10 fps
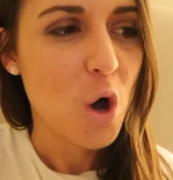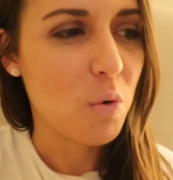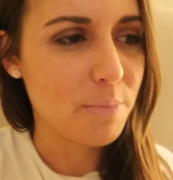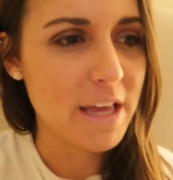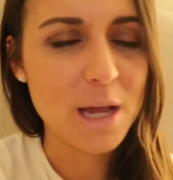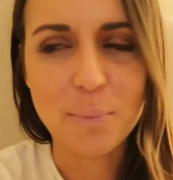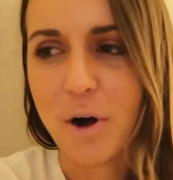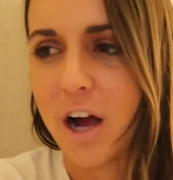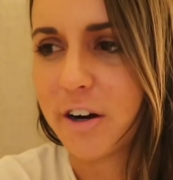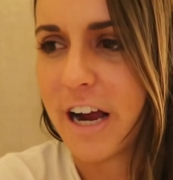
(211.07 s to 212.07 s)
we're making
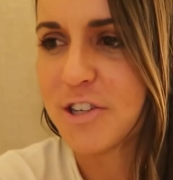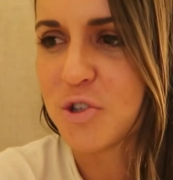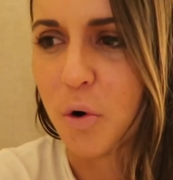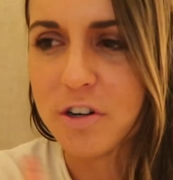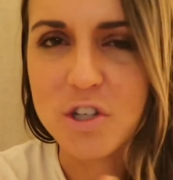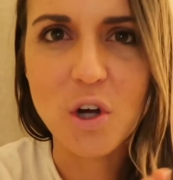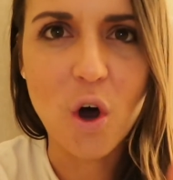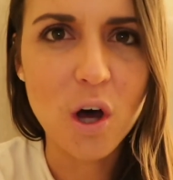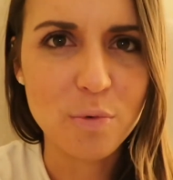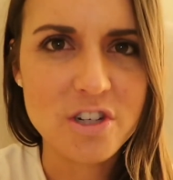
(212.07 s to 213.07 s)
progress towards a
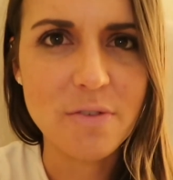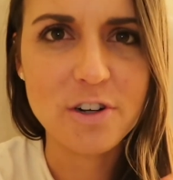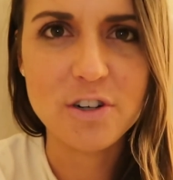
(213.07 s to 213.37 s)
goal in whichever